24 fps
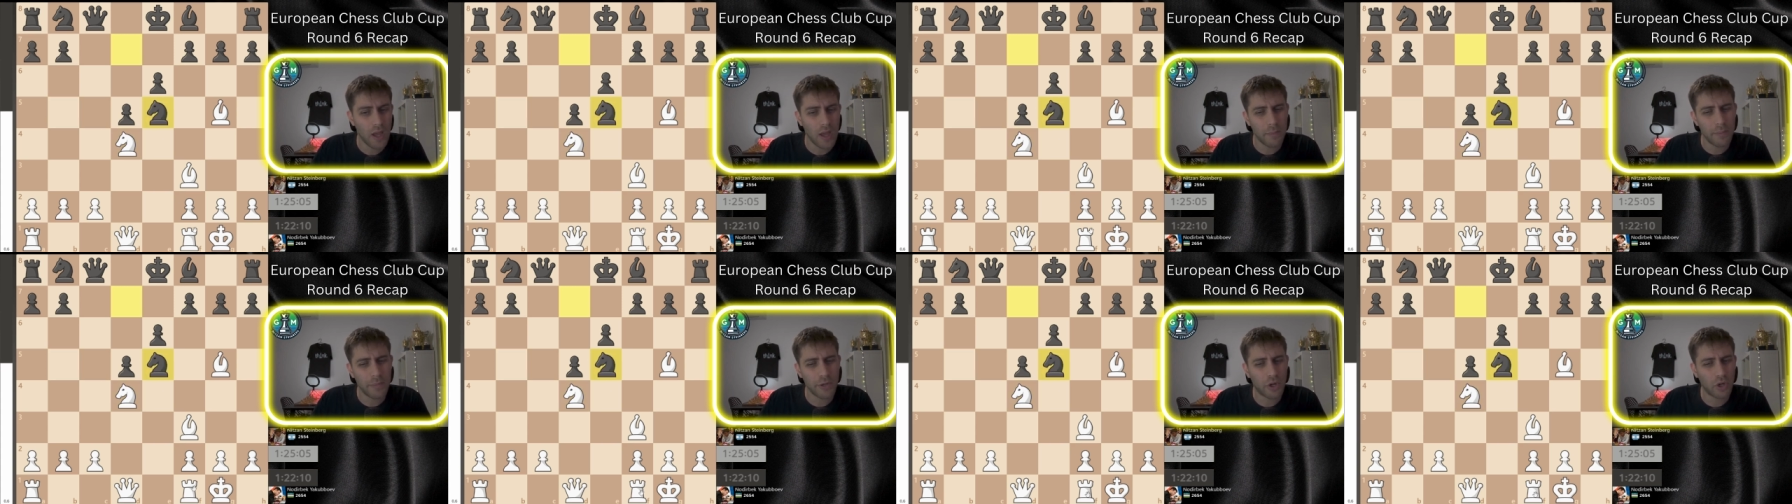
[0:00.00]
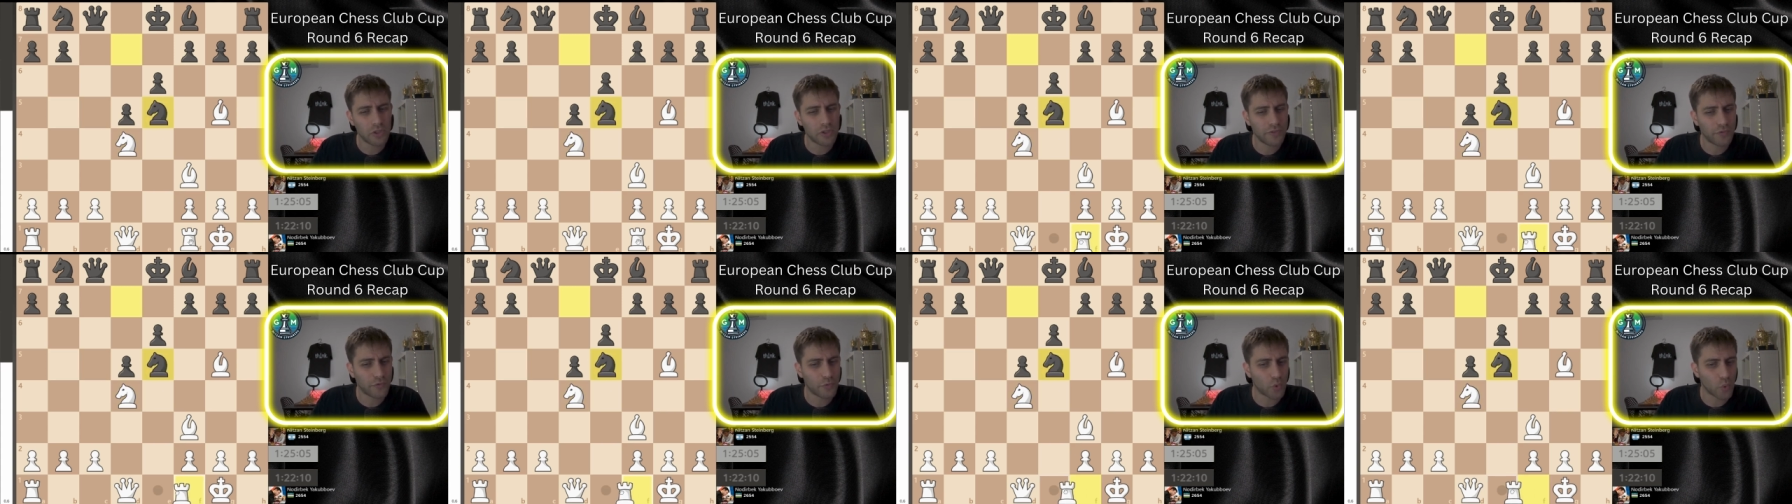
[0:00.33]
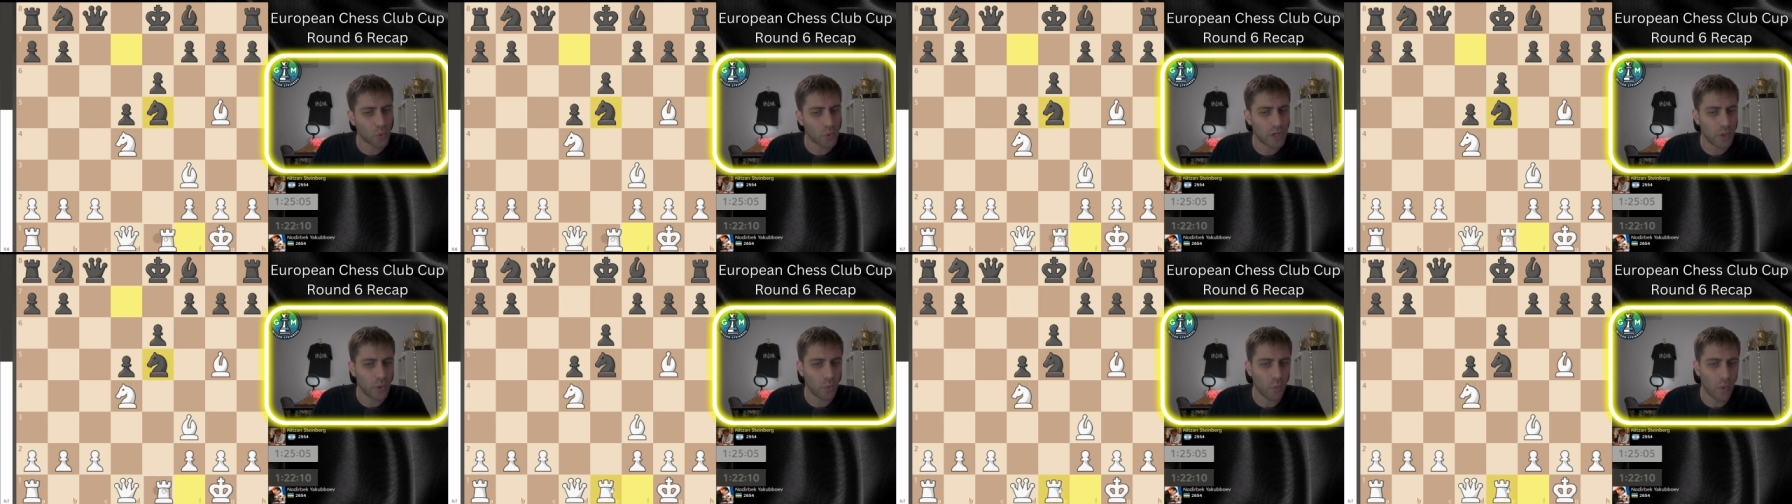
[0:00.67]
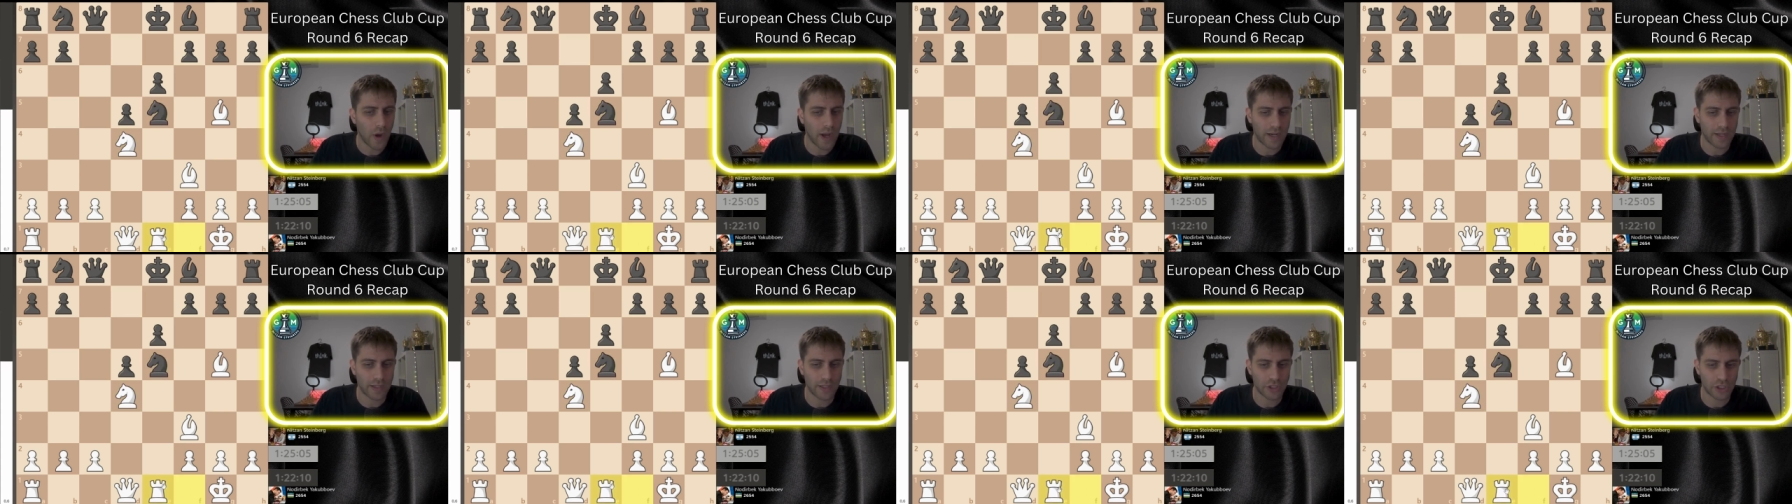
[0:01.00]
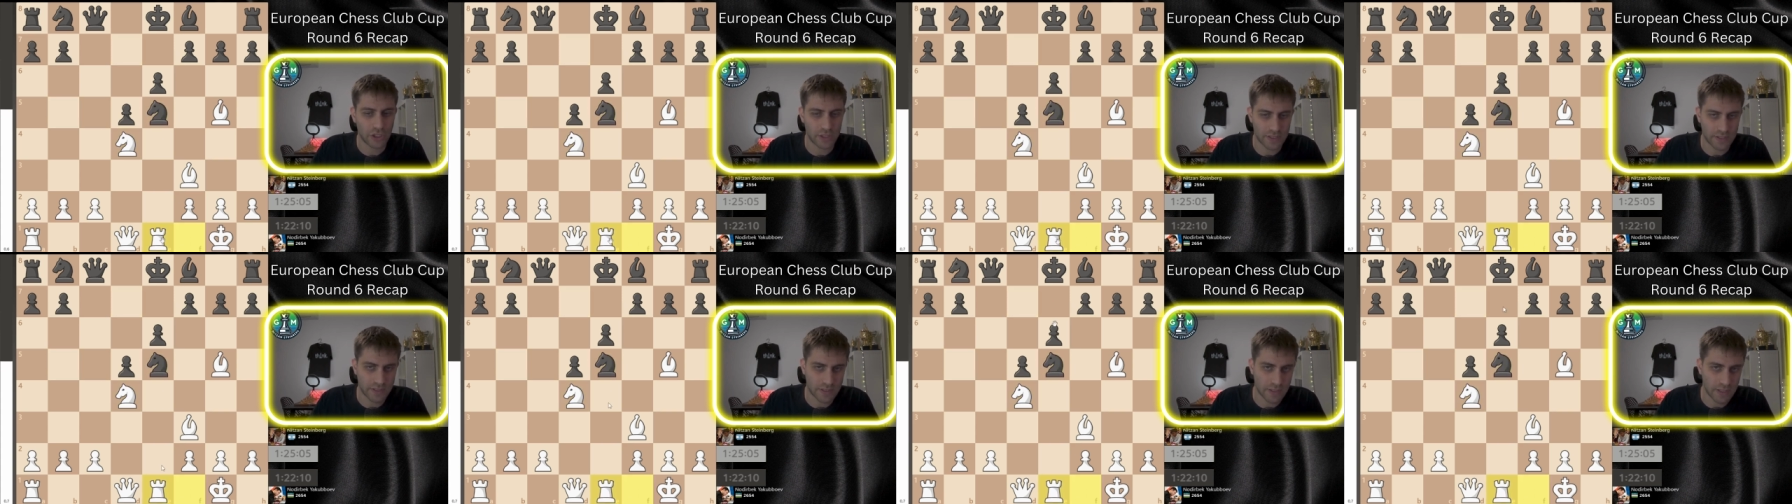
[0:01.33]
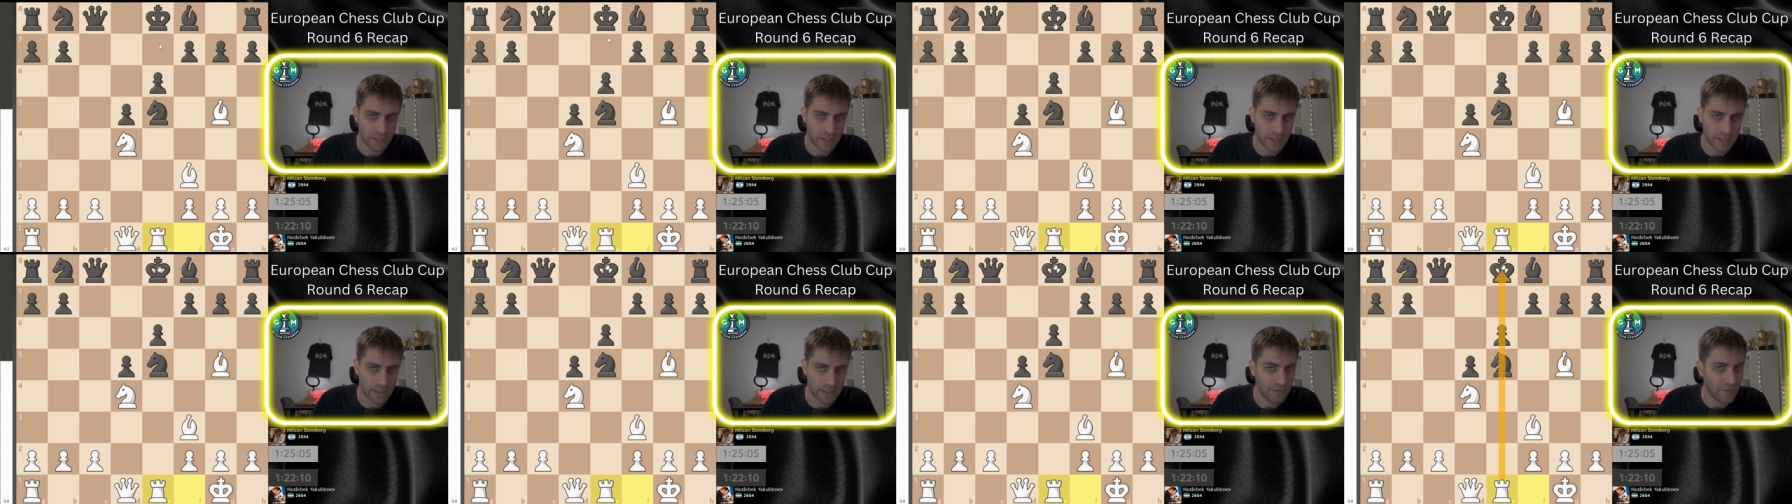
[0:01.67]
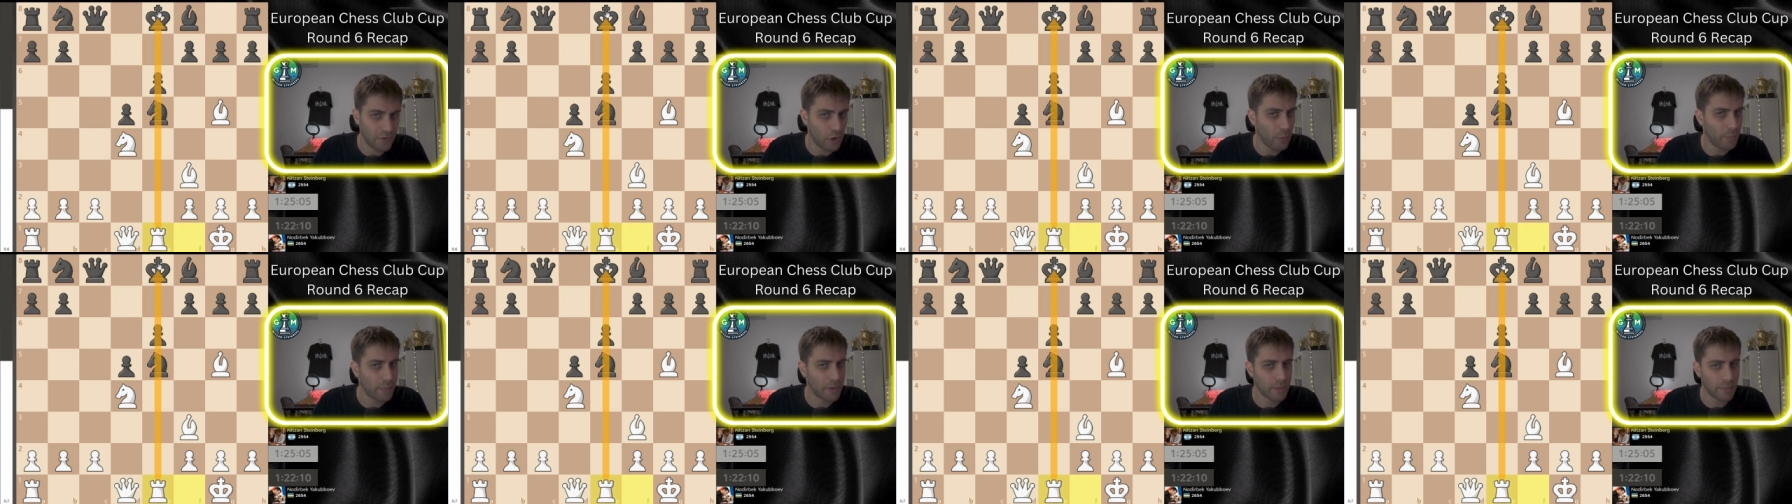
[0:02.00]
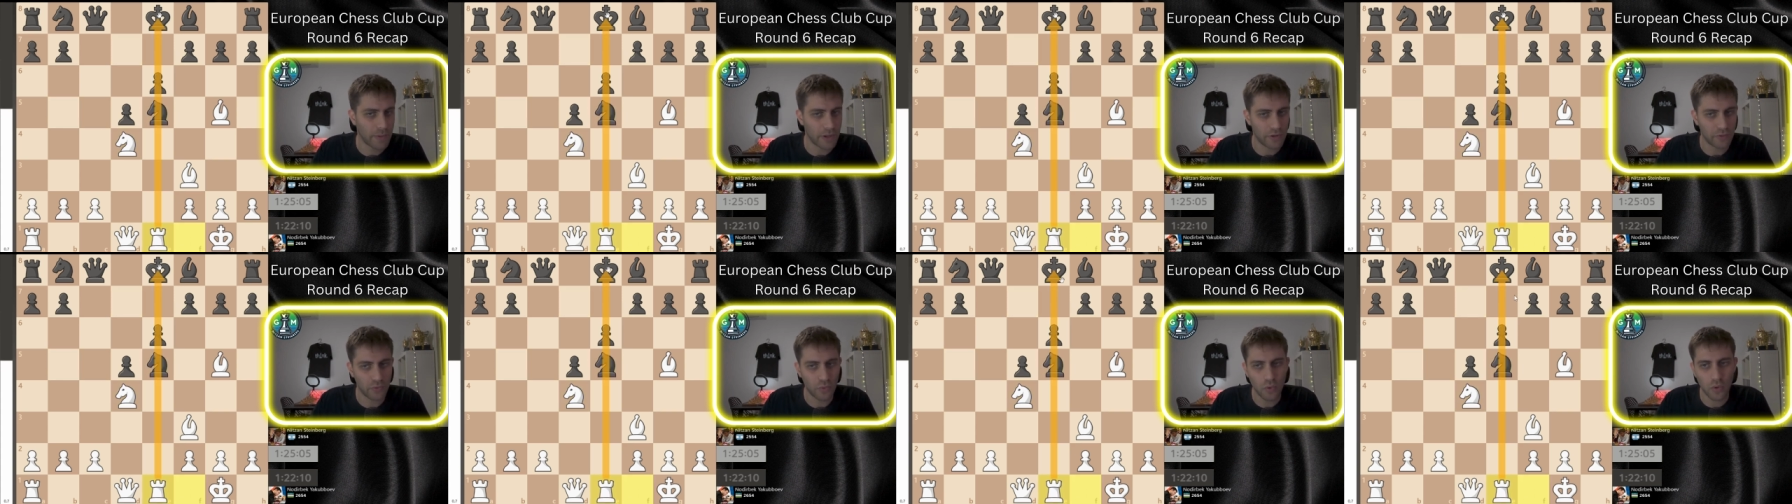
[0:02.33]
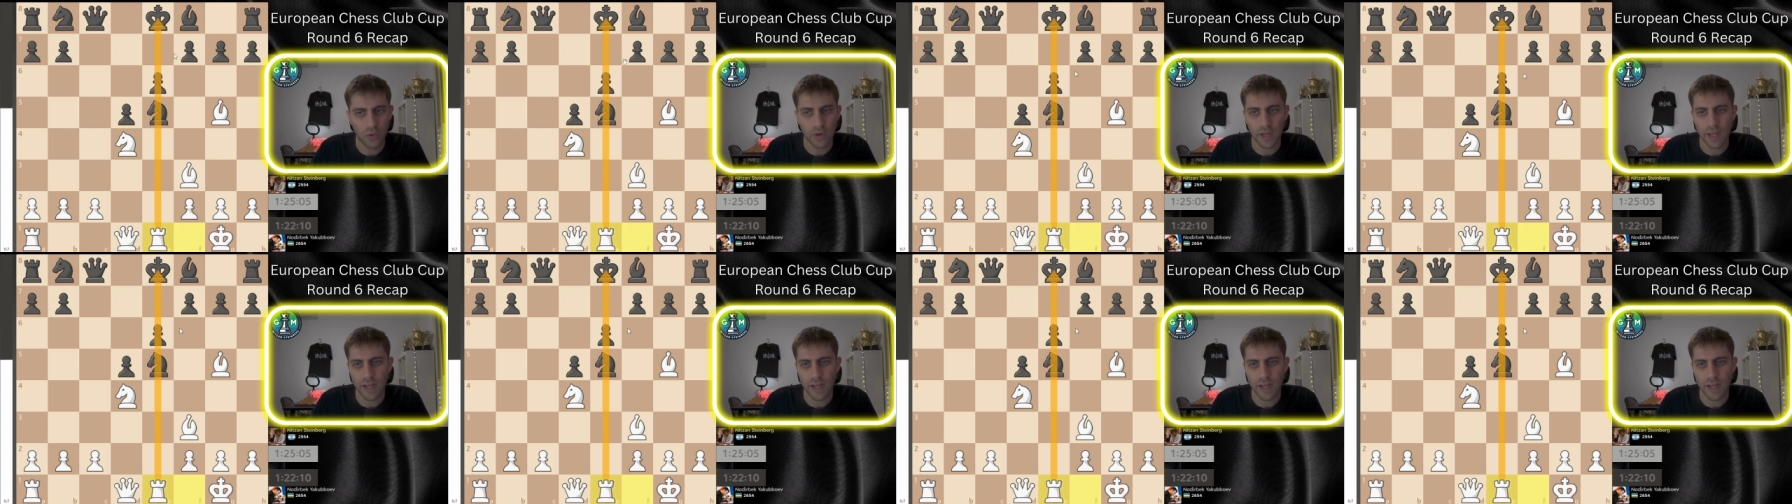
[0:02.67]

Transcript: because of rook one just uh, developing my rook,